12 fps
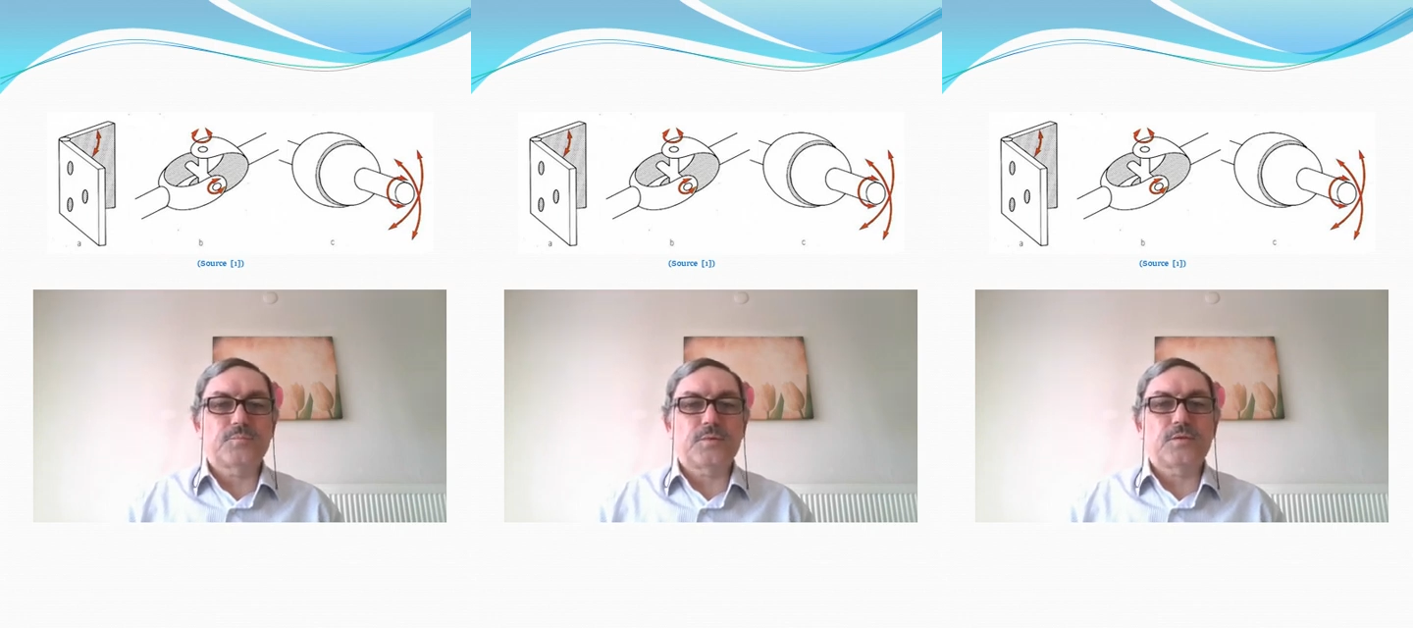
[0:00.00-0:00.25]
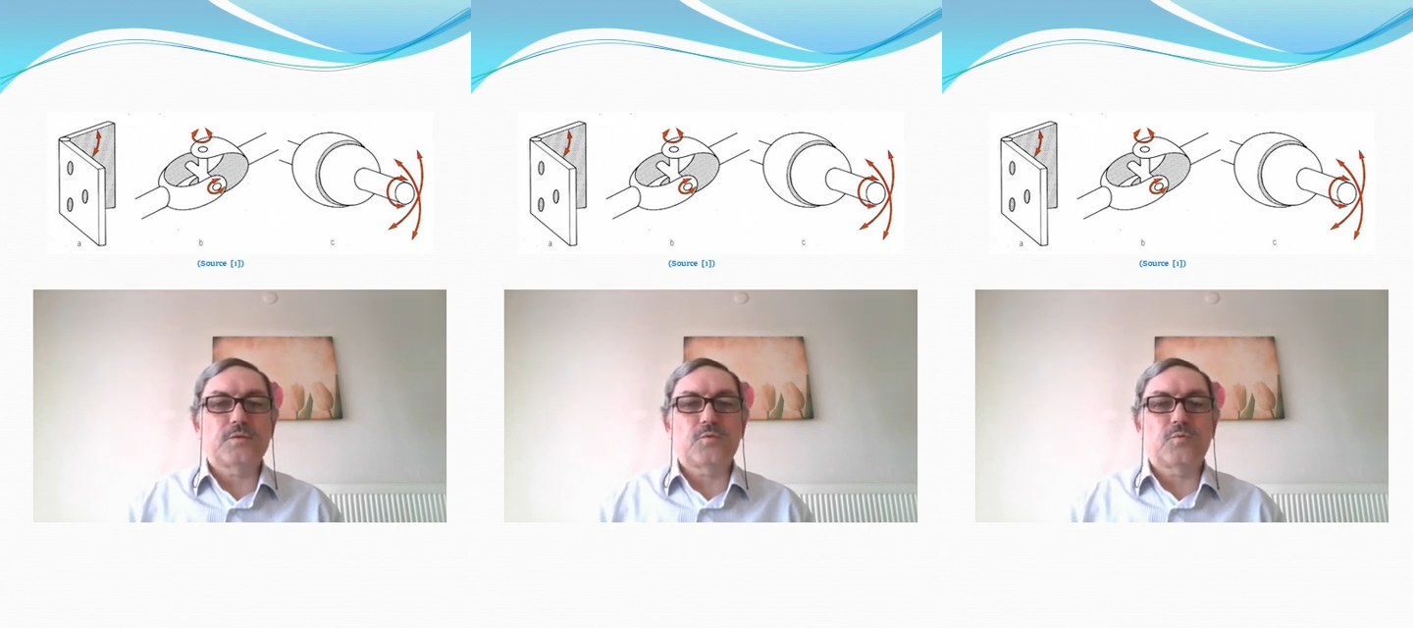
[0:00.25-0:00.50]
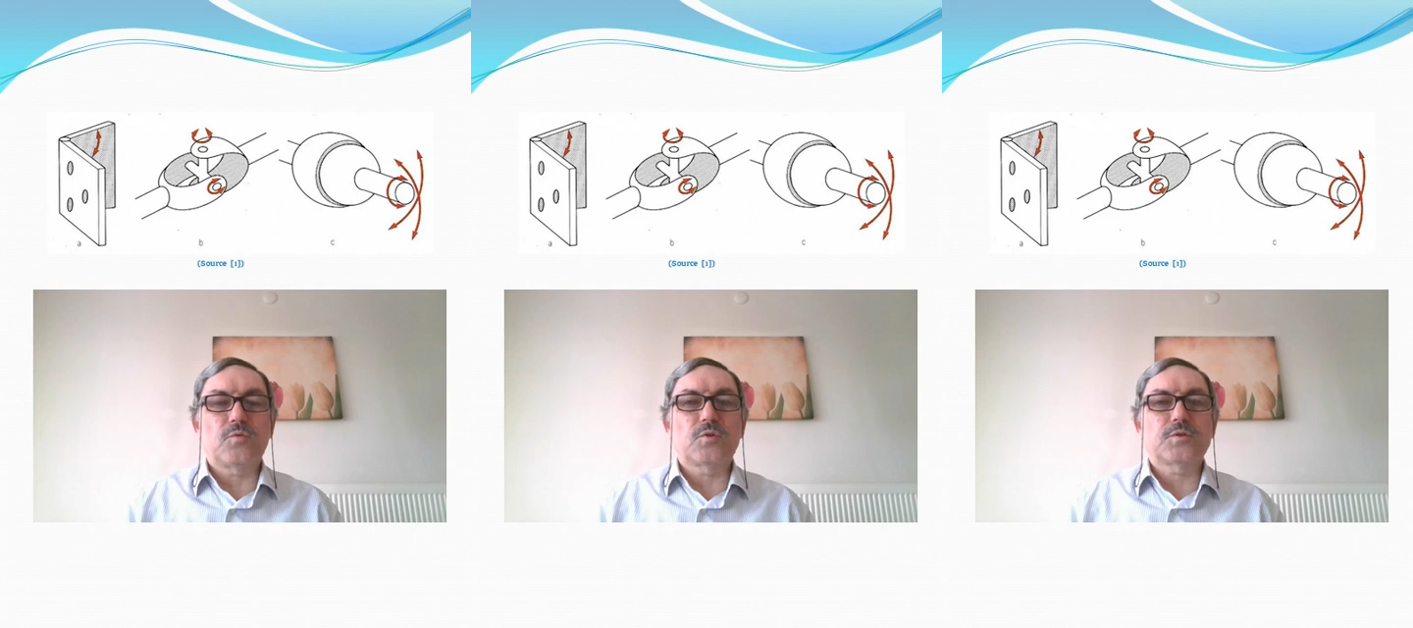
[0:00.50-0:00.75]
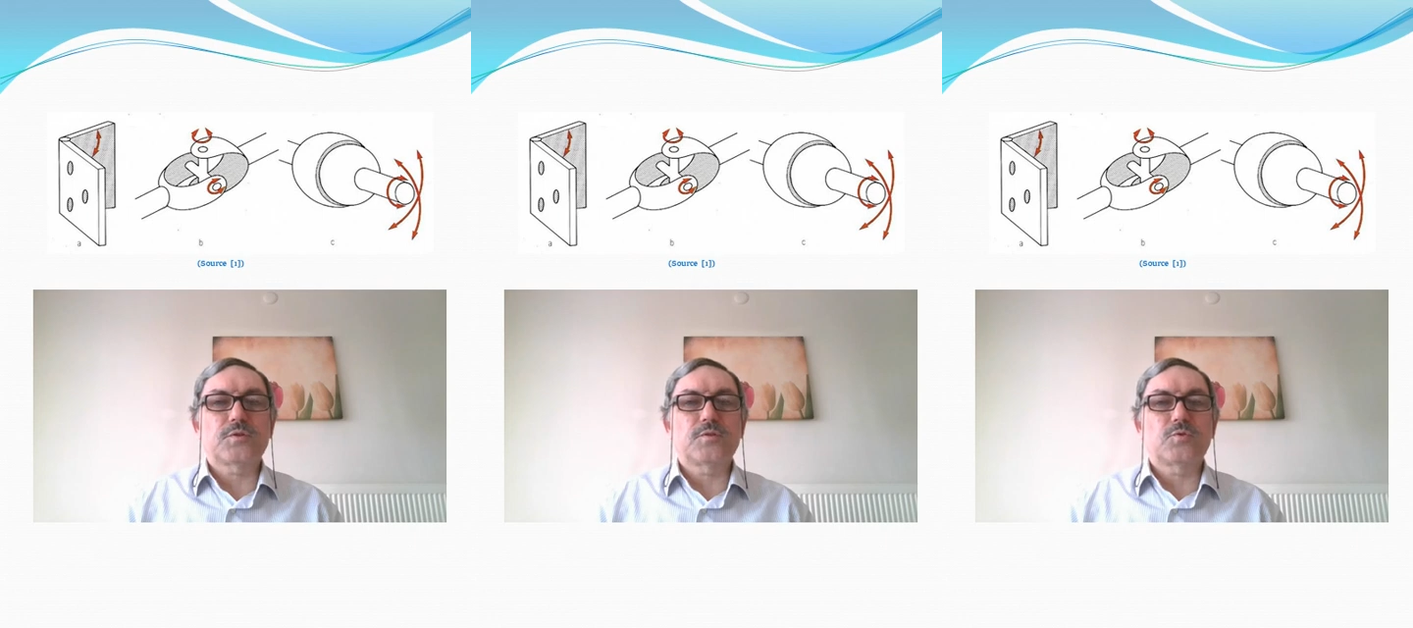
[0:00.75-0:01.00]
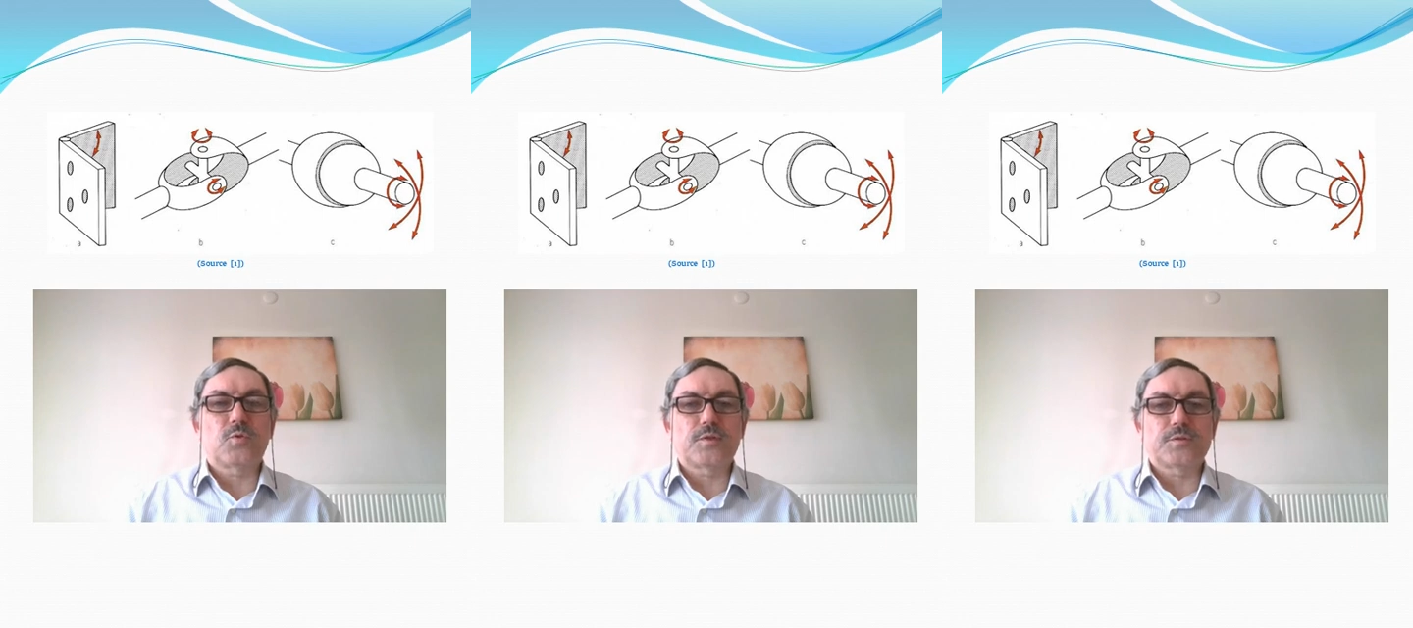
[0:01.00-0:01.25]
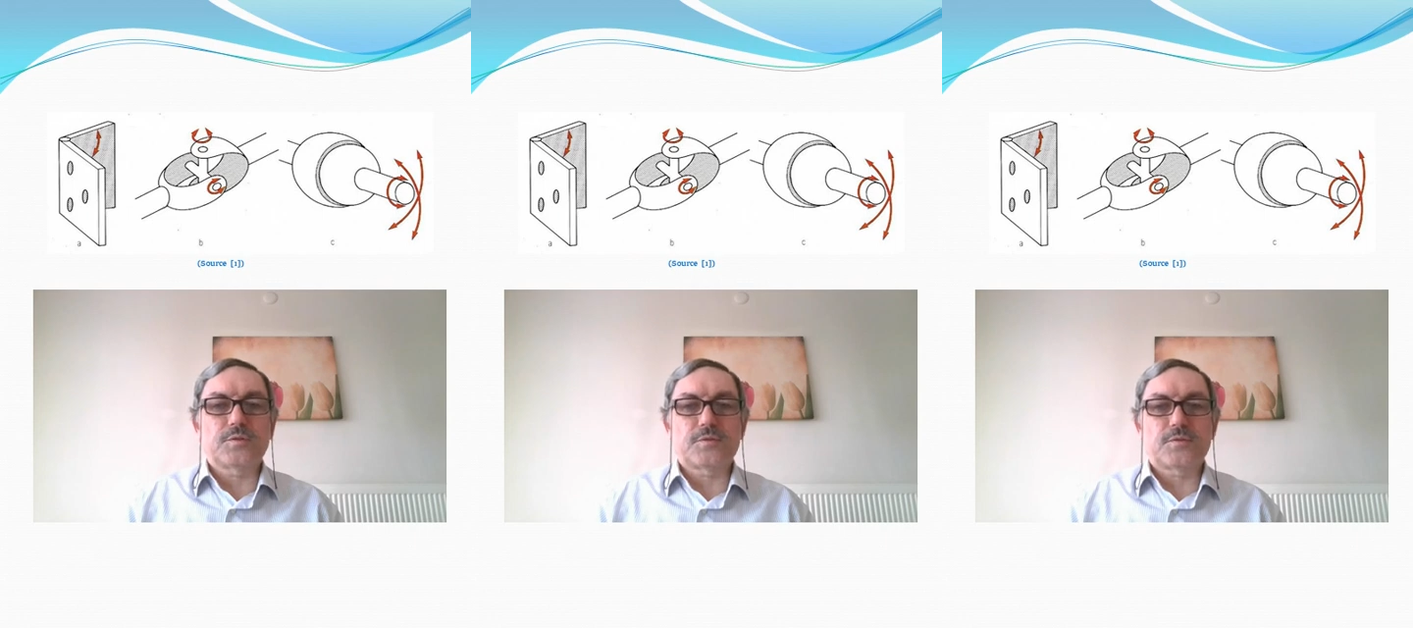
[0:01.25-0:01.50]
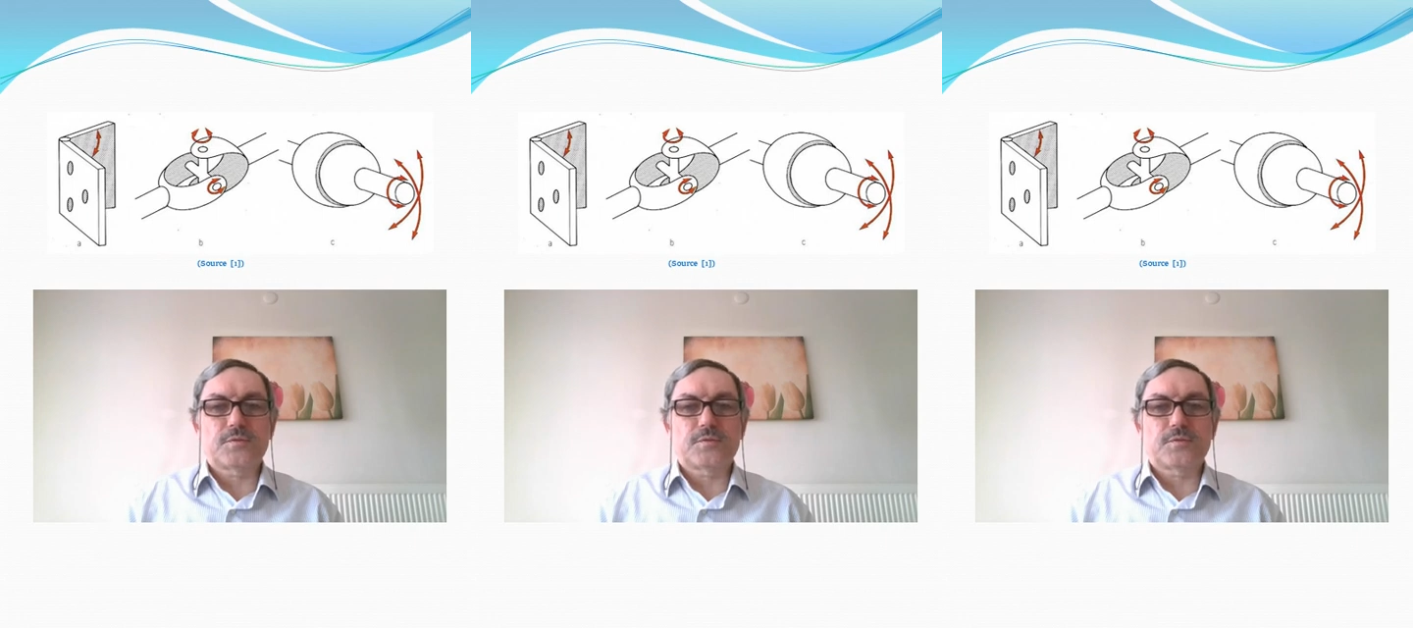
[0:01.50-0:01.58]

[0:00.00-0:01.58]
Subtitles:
in universal joints.